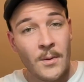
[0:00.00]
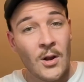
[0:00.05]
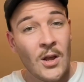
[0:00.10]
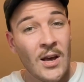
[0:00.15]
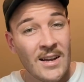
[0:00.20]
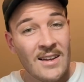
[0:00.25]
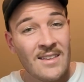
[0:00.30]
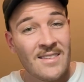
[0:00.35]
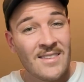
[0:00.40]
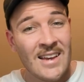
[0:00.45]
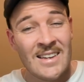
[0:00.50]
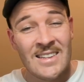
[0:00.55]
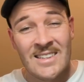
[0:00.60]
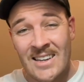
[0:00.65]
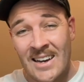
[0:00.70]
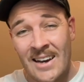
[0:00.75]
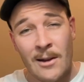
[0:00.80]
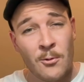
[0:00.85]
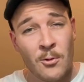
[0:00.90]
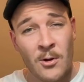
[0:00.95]
like I said,
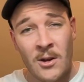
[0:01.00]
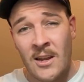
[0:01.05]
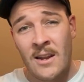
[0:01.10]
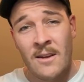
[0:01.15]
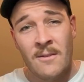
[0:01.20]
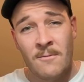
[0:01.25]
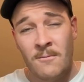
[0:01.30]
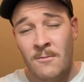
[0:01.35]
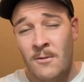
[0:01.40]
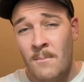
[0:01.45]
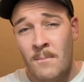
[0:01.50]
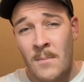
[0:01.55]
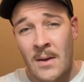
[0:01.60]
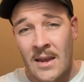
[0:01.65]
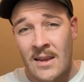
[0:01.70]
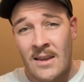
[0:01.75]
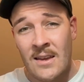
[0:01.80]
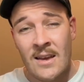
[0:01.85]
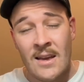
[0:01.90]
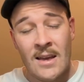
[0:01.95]
colouring in for
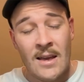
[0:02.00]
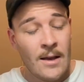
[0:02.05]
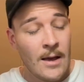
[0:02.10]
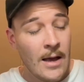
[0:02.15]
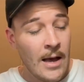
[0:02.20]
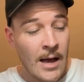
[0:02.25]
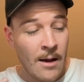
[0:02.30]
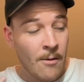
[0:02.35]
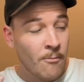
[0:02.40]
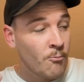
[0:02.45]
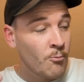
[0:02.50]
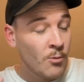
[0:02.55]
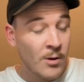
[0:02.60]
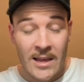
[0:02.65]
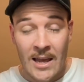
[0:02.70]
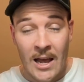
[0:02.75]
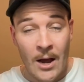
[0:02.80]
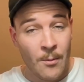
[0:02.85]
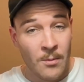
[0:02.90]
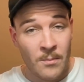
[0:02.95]
me really
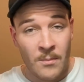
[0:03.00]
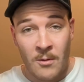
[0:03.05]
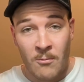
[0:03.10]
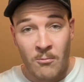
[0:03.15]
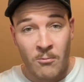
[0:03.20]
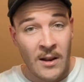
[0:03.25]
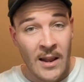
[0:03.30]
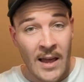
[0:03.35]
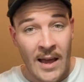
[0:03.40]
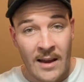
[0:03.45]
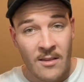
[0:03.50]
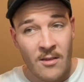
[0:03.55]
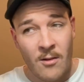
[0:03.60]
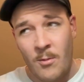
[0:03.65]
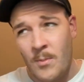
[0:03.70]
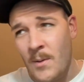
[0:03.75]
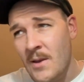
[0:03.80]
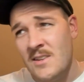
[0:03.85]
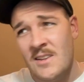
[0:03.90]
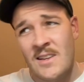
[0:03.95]
helps me relax,
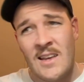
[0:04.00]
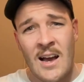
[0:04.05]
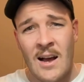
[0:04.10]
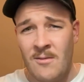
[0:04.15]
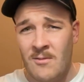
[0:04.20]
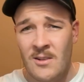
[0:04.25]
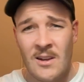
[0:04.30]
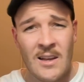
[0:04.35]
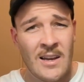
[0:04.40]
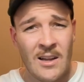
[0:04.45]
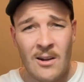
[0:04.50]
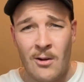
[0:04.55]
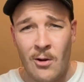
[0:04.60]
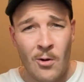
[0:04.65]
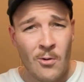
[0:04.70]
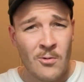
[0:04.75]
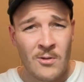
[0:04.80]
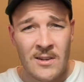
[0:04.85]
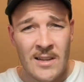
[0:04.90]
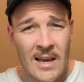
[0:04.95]
especially after like a
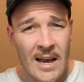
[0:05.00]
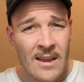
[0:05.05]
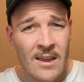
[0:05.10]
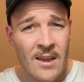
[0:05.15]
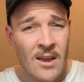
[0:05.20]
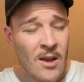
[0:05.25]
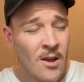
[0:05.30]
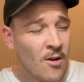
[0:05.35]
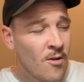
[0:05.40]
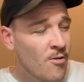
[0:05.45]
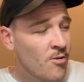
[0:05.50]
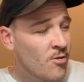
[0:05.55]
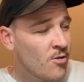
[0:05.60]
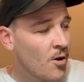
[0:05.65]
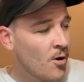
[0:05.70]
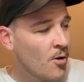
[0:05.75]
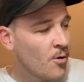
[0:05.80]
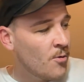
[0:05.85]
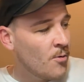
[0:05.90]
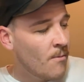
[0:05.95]
long day.
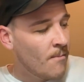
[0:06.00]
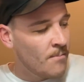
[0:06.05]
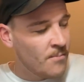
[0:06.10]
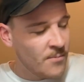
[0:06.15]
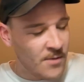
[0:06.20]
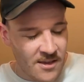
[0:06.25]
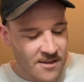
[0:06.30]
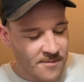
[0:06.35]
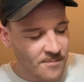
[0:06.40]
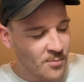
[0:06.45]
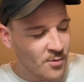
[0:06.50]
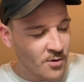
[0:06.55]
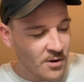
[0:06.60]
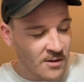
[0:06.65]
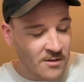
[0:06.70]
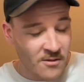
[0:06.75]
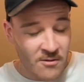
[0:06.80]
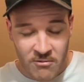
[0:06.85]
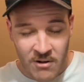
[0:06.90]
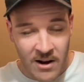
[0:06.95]
So this book
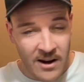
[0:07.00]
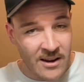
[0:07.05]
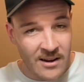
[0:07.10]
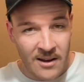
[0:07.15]
is great, and